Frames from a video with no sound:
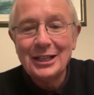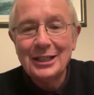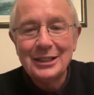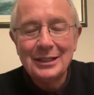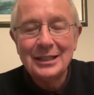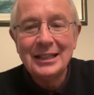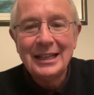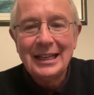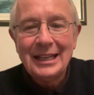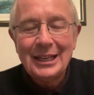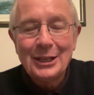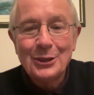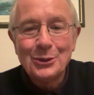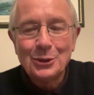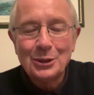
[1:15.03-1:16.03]
And,
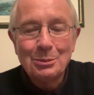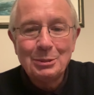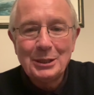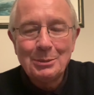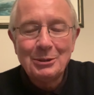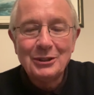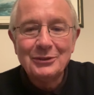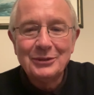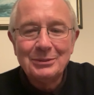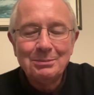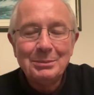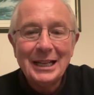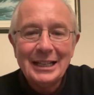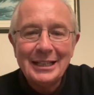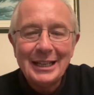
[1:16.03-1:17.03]
the people of
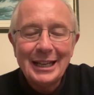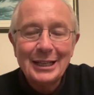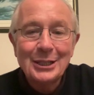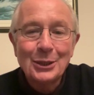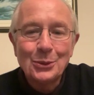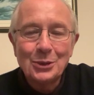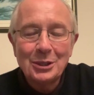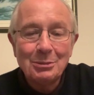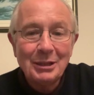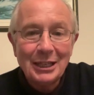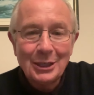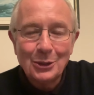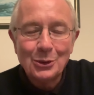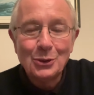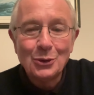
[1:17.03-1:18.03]
Ballinan, County
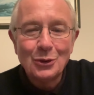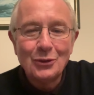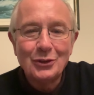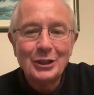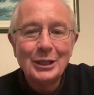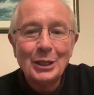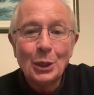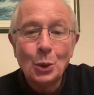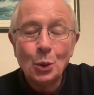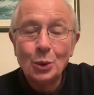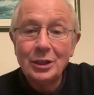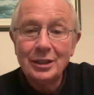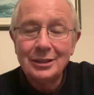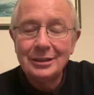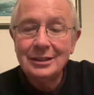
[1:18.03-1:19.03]
Mayo, and over in Louth,
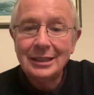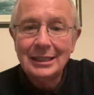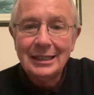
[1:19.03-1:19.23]
and